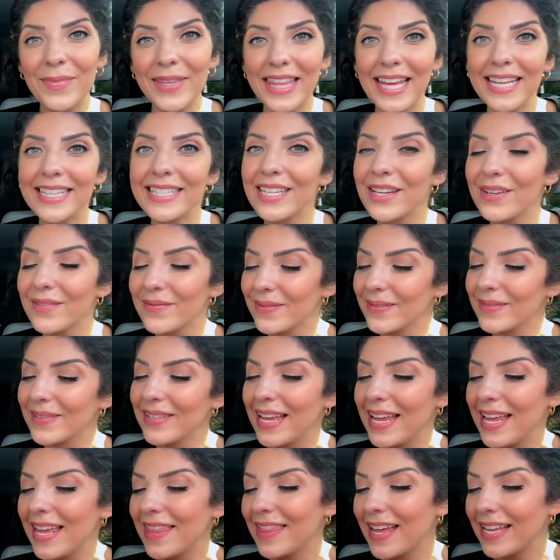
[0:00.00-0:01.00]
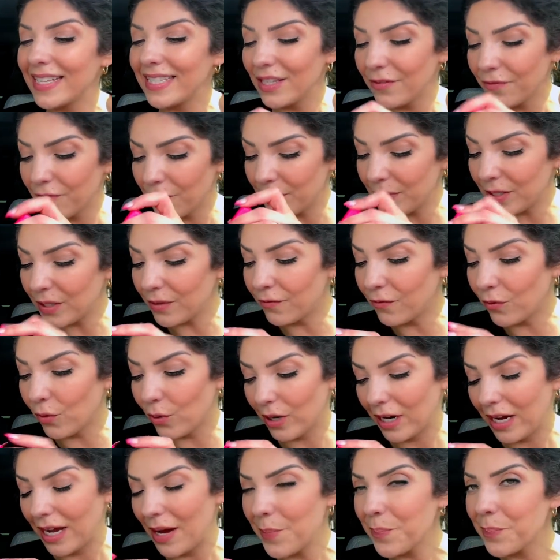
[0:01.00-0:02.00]
But that's it. That's it from
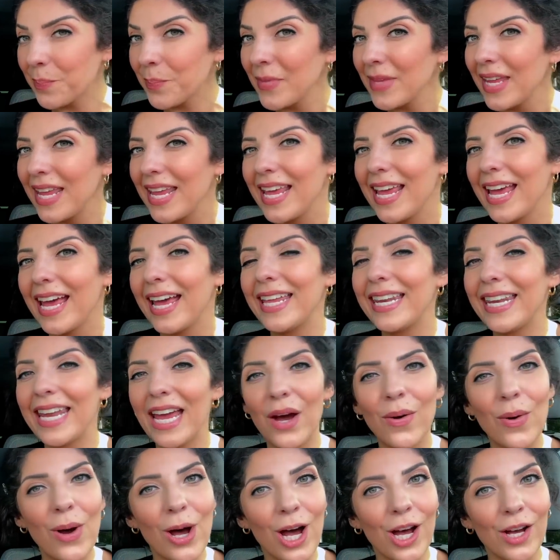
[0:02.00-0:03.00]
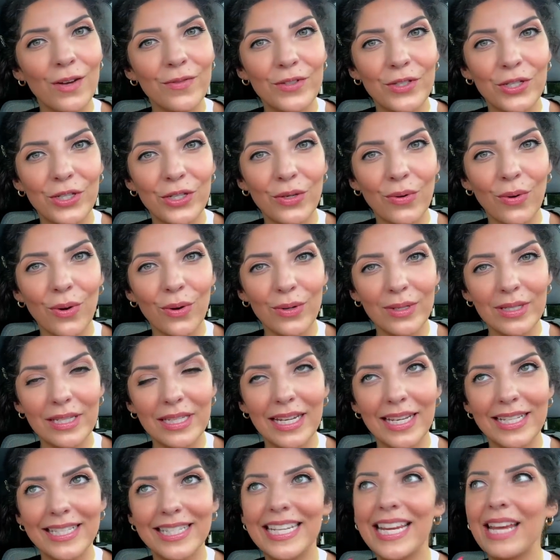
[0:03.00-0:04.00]
Sephora. And now off to
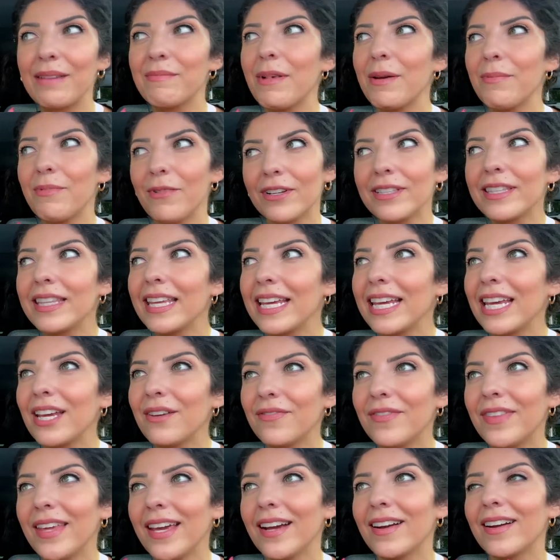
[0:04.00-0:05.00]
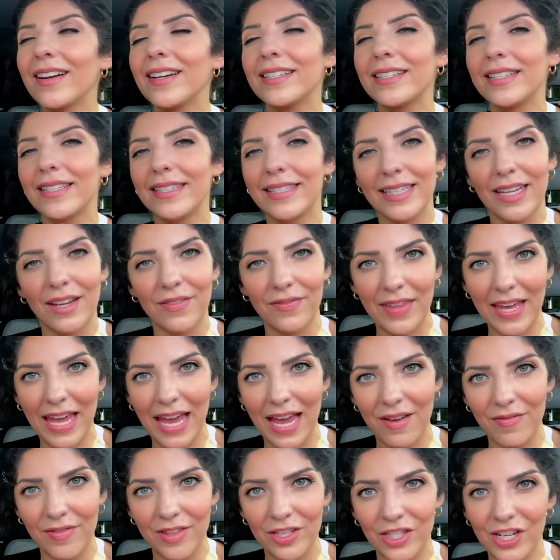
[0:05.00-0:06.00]
Ulta to get my birthday gift there and to see if they
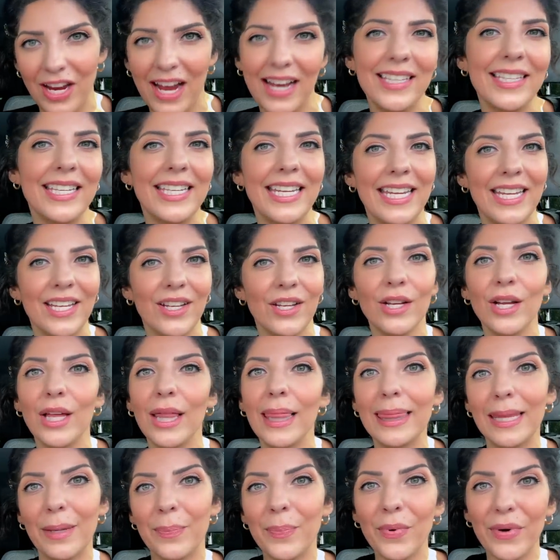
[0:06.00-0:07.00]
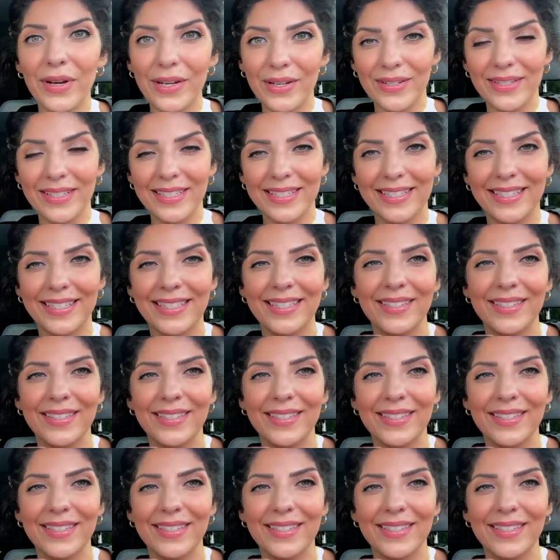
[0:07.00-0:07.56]
have the Jaclyn Hill lip oils.